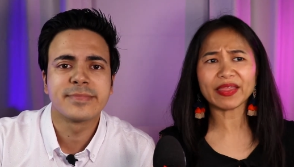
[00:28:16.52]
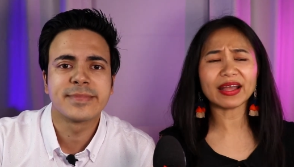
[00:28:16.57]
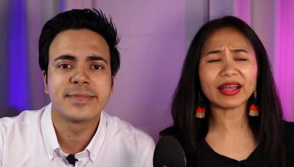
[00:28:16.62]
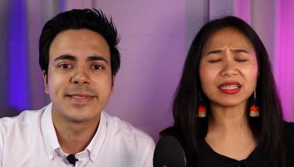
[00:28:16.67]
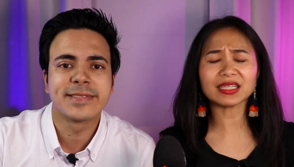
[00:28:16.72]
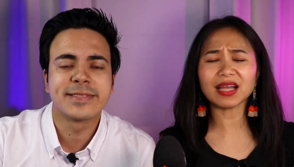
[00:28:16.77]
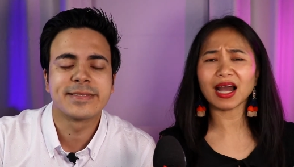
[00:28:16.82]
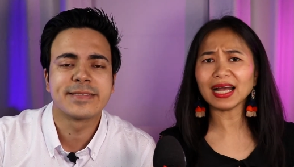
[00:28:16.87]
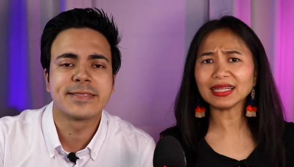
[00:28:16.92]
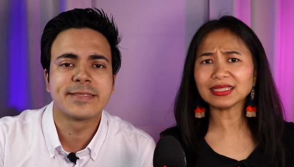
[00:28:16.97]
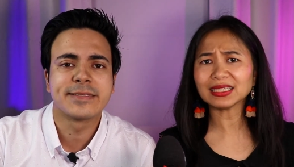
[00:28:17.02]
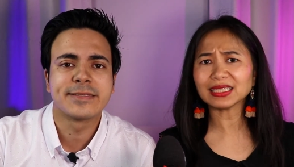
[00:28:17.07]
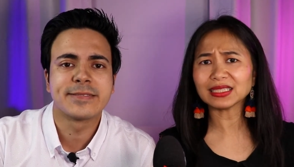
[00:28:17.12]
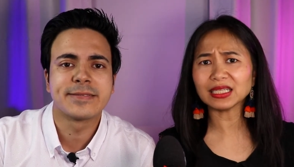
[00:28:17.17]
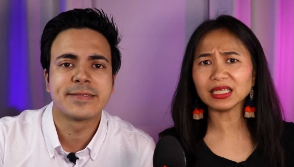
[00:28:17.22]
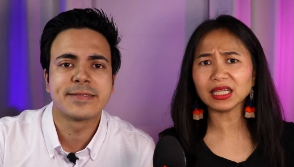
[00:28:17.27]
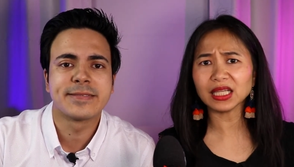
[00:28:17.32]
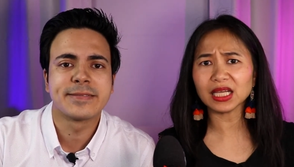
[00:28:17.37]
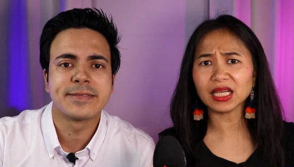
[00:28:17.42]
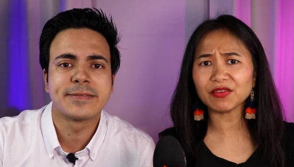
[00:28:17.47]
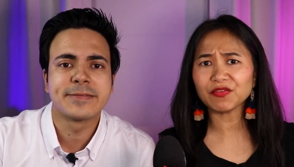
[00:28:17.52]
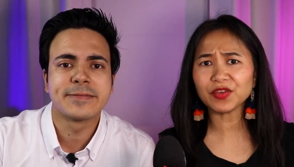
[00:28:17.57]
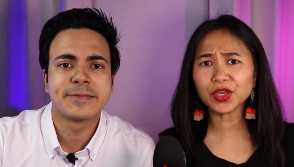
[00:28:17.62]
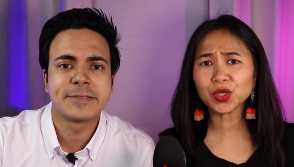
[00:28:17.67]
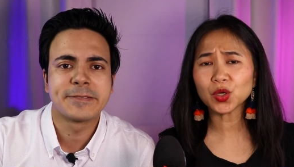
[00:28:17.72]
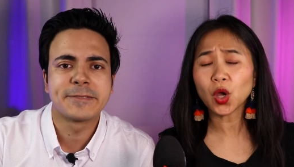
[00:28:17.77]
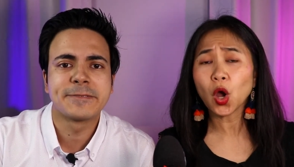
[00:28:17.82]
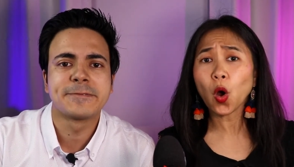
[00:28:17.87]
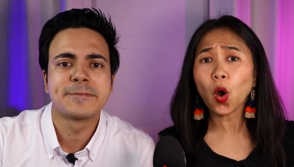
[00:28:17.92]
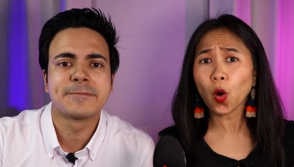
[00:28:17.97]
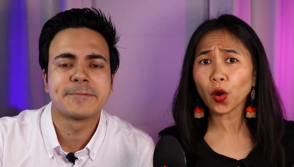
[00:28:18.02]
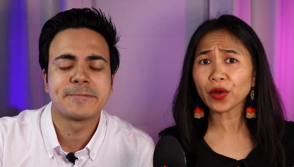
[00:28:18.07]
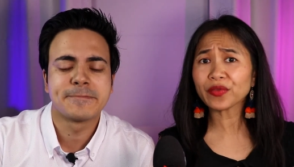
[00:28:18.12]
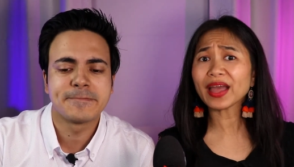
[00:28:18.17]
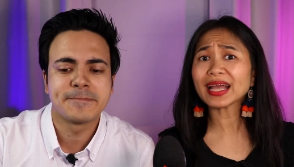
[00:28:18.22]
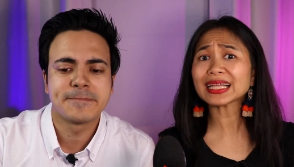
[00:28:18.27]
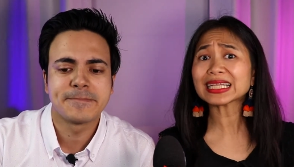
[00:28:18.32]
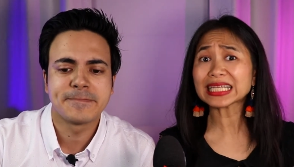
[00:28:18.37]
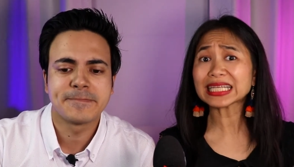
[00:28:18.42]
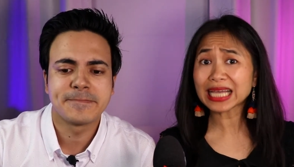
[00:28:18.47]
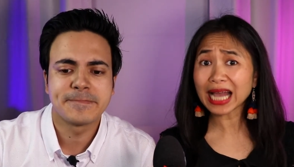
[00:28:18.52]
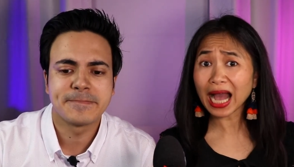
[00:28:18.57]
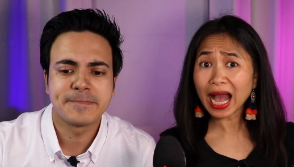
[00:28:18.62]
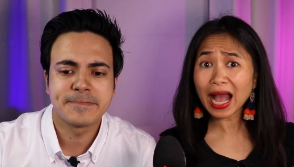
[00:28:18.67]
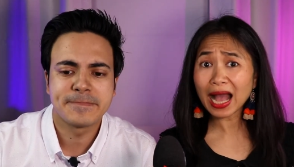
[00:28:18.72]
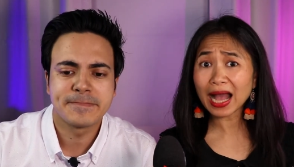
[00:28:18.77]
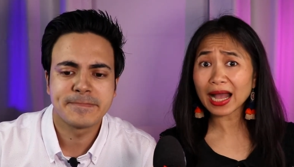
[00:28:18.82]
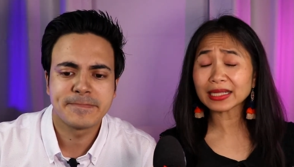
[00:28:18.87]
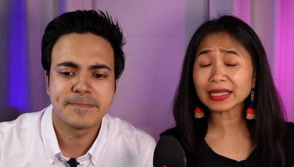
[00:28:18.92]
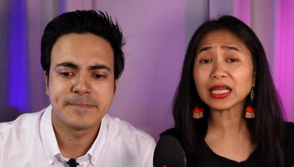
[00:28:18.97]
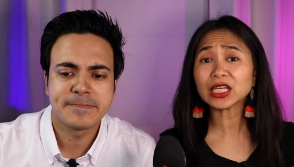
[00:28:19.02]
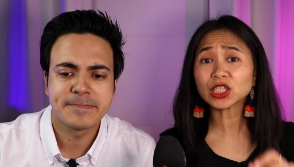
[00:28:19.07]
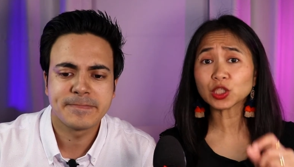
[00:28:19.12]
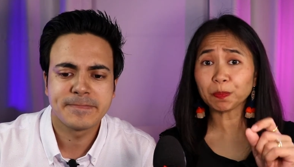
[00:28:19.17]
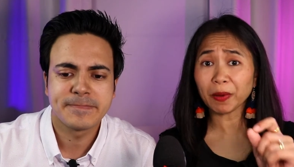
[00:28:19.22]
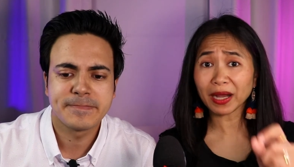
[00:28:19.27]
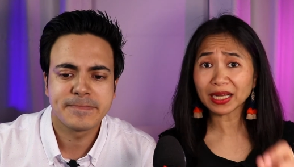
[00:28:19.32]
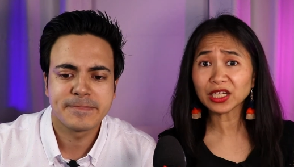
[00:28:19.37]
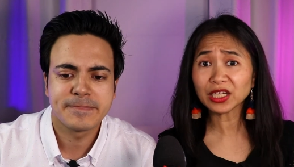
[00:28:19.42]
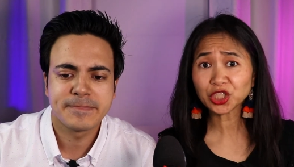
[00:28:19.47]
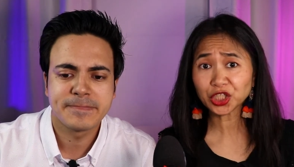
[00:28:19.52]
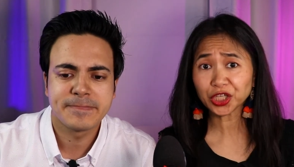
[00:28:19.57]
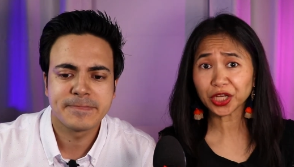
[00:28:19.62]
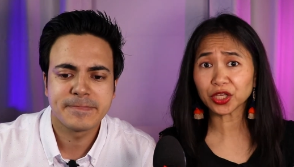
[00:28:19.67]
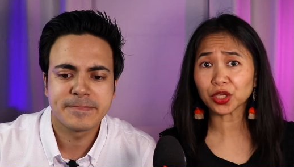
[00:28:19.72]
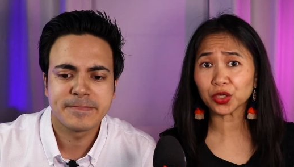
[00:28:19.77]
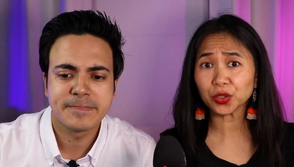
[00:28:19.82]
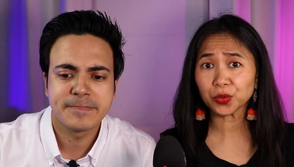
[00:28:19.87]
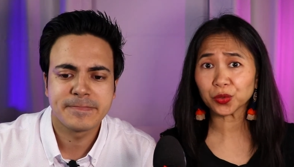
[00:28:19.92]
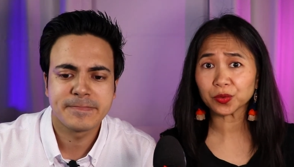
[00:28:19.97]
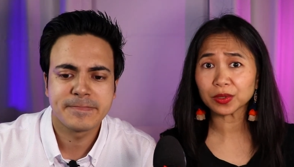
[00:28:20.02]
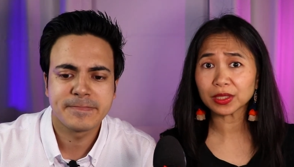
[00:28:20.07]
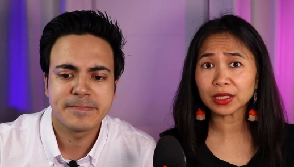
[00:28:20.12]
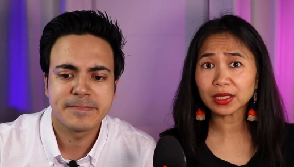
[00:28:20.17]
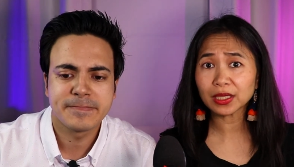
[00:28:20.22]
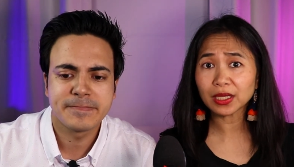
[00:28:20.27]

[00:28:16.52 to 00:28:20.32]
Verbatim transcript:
Speaker 1: that God doesn't love you, or that God is punishing you.